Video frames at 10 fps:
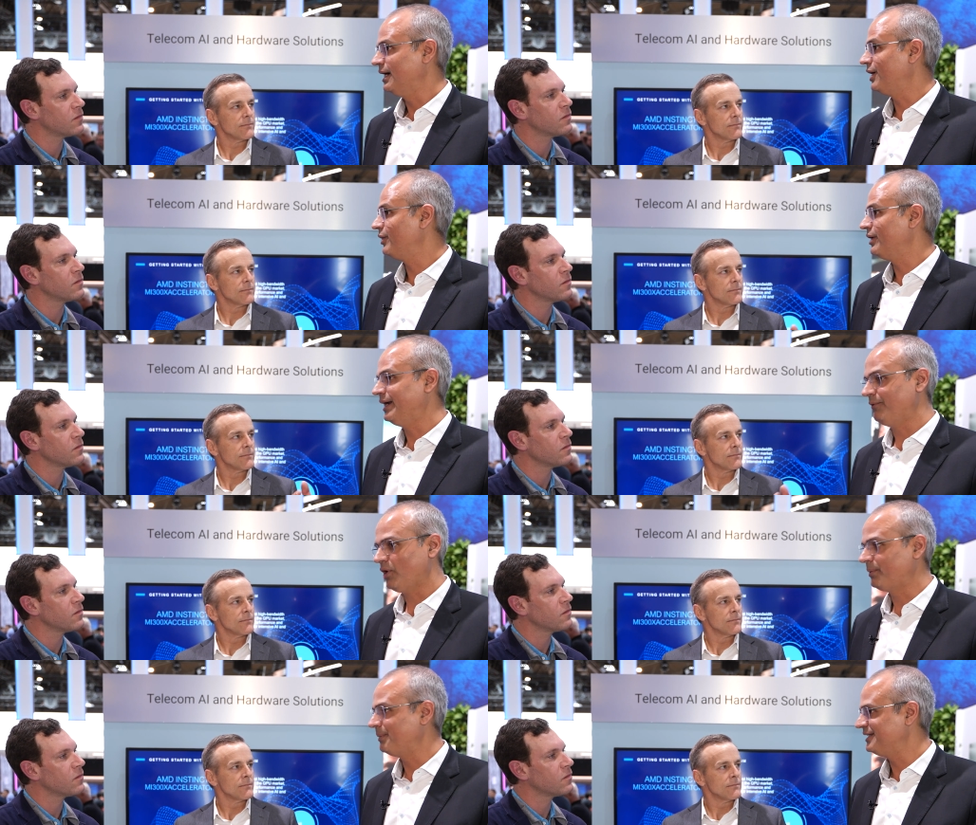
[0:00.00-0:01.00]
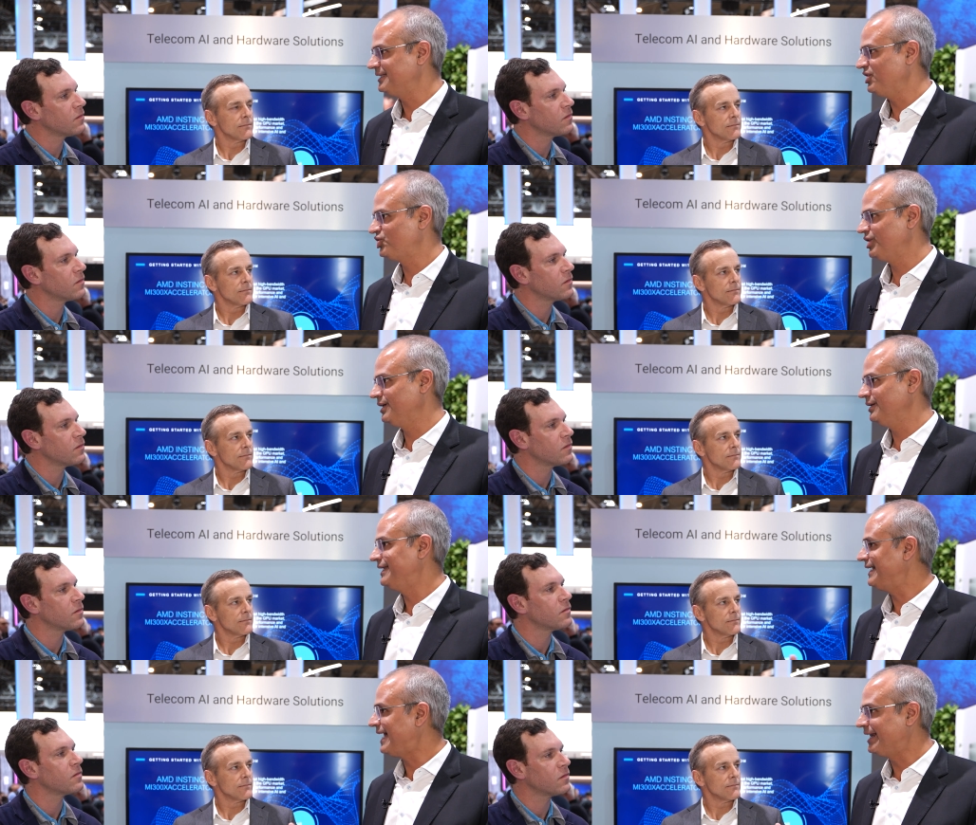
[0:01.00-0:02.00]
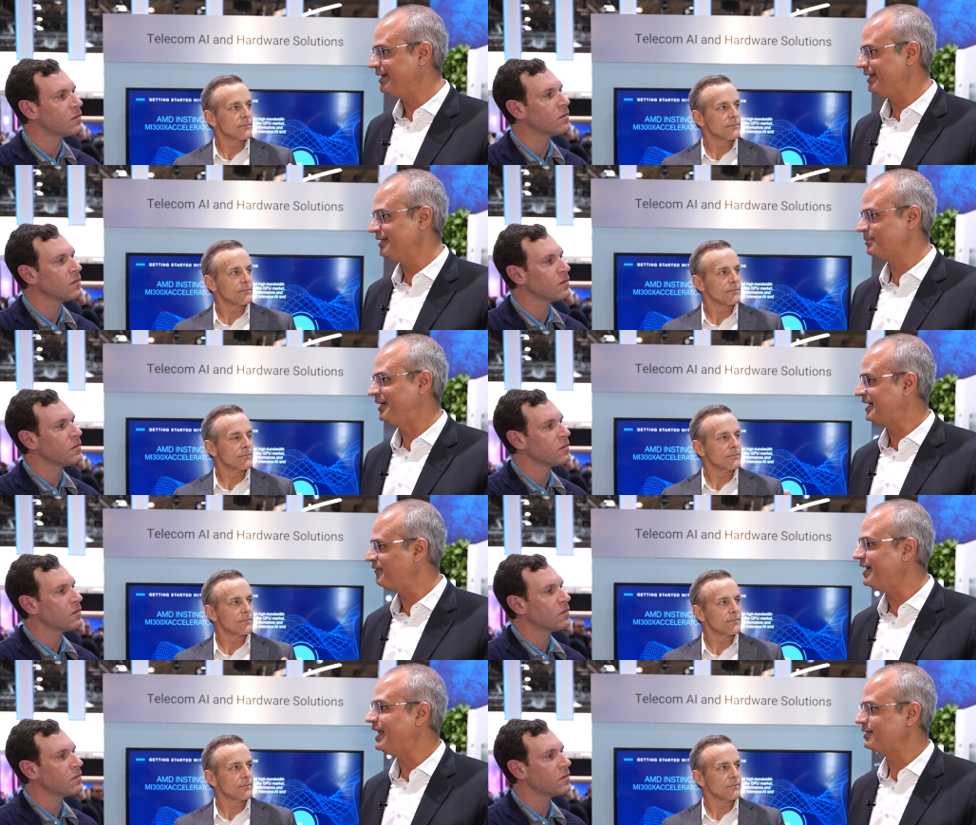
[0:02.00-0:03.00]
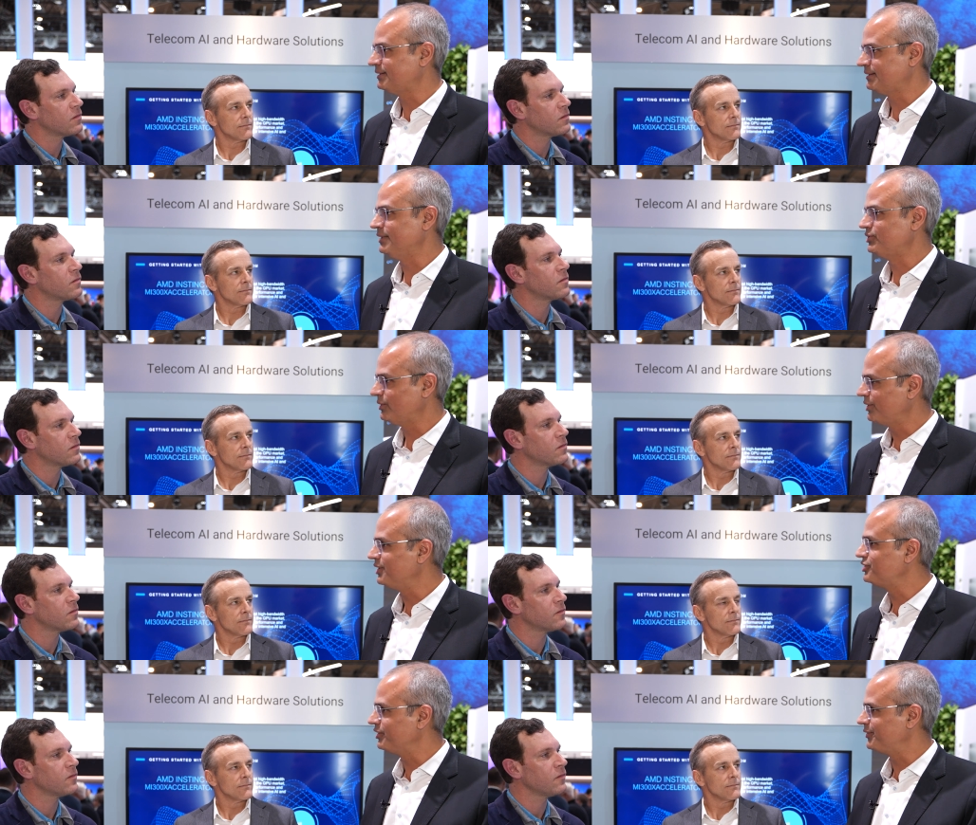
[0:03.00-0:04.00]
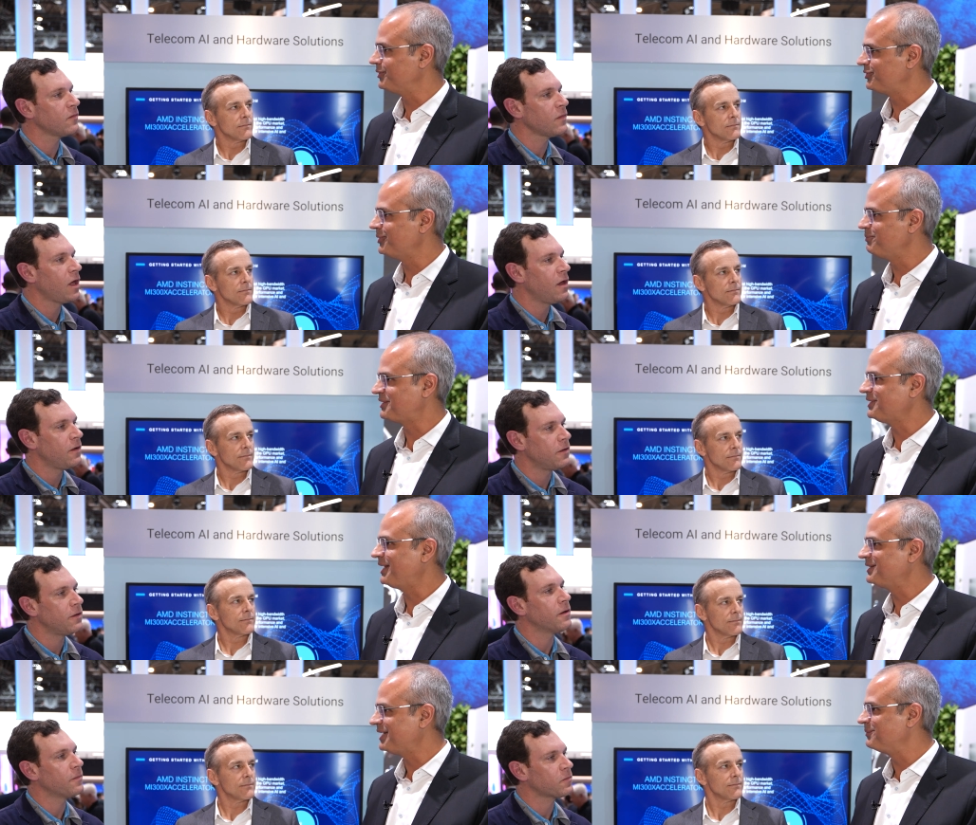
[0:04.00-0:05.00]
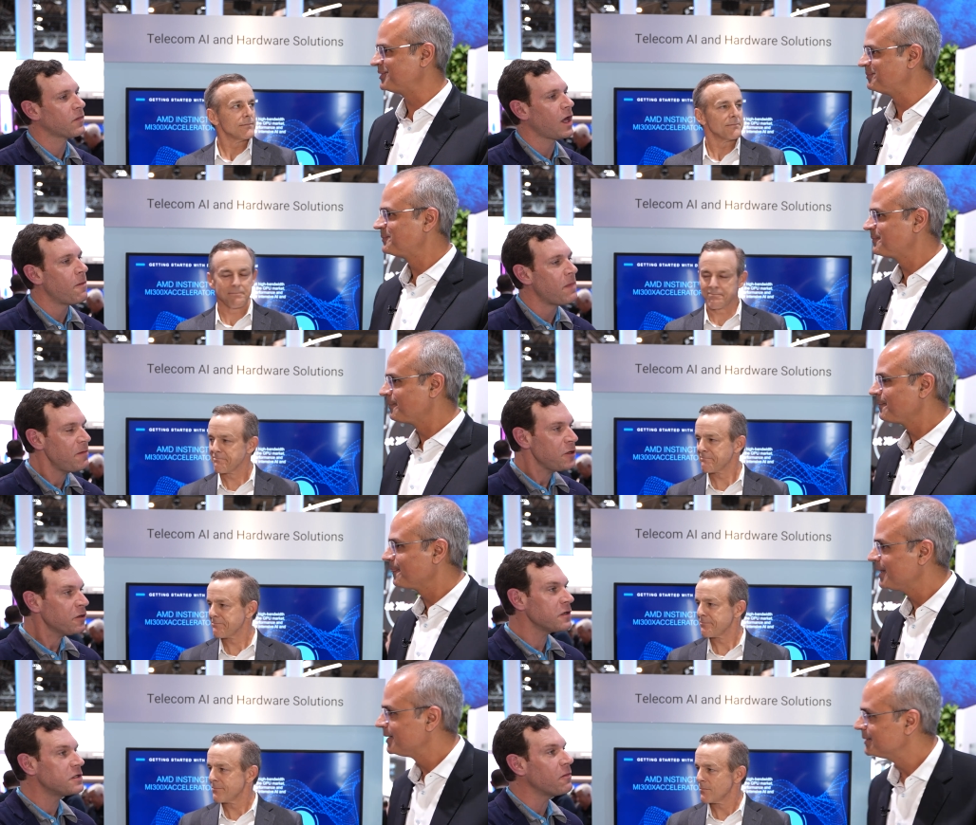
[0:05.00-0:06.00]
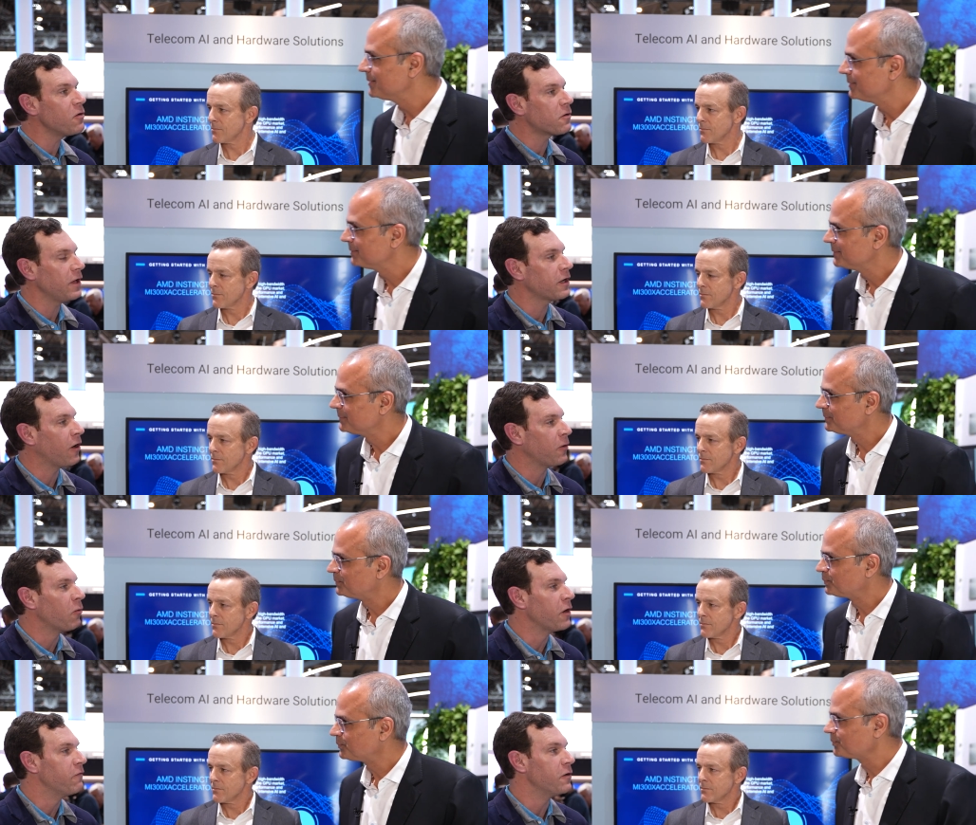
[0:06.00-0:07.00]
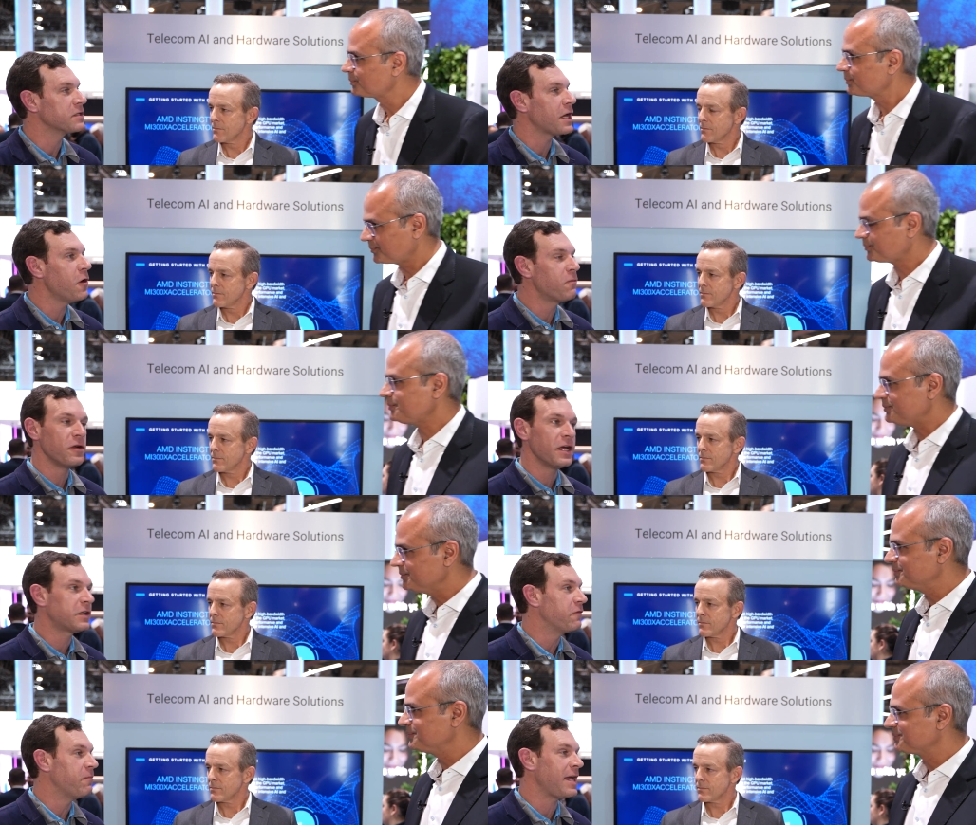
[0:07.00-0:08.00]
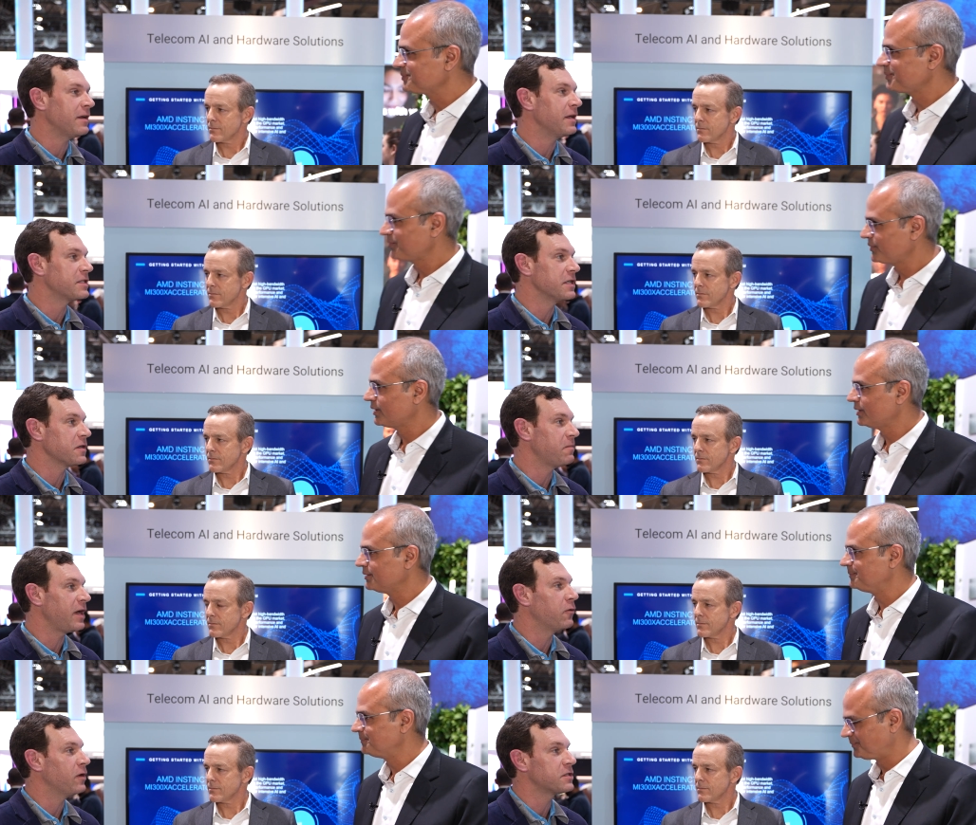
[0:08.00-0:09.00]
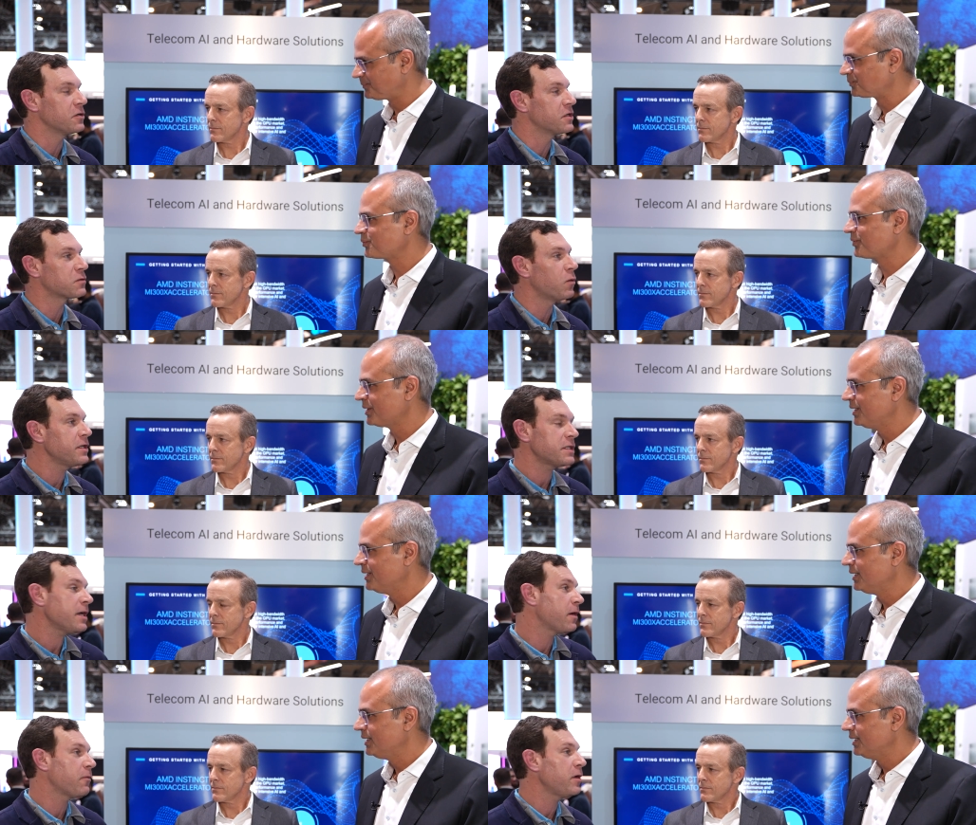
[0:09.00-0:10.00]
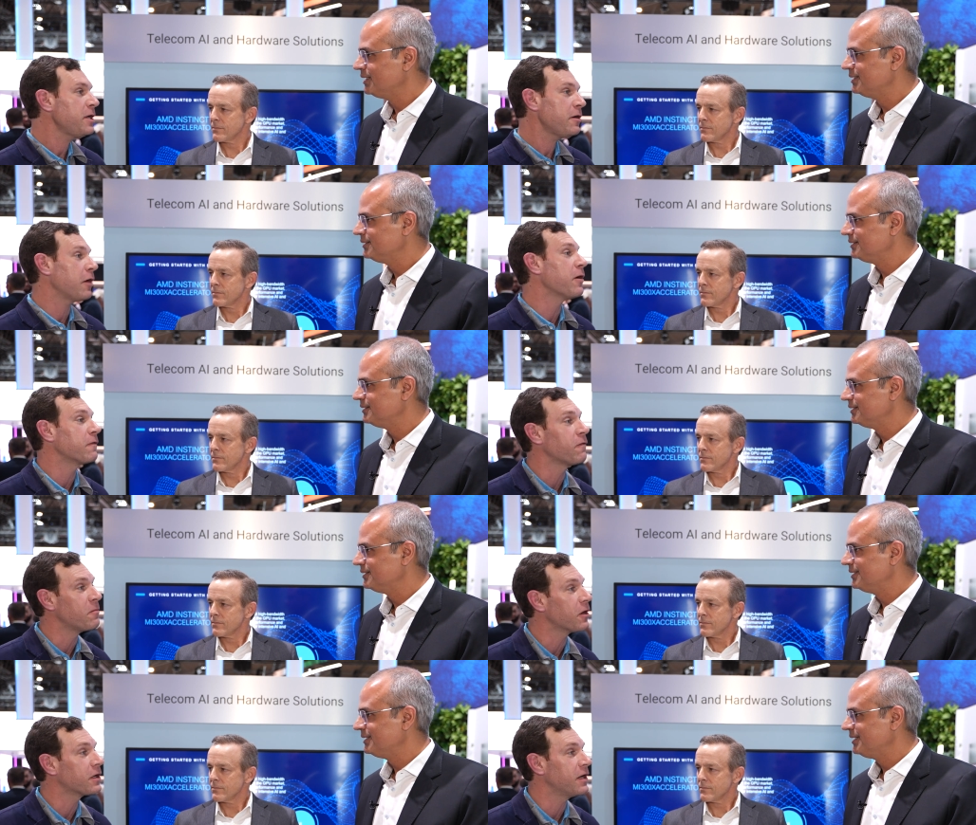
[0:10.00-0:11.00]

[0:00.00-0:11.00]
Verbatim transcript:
Speaker 1: around network optimization, data analytics, predictive analytics, and so on and so forth. So exciting times.
Speaker 2: Maybe you could double click on one of those. I know predictive maintenance is a big one. So just what is a, uh, what are you hearing from your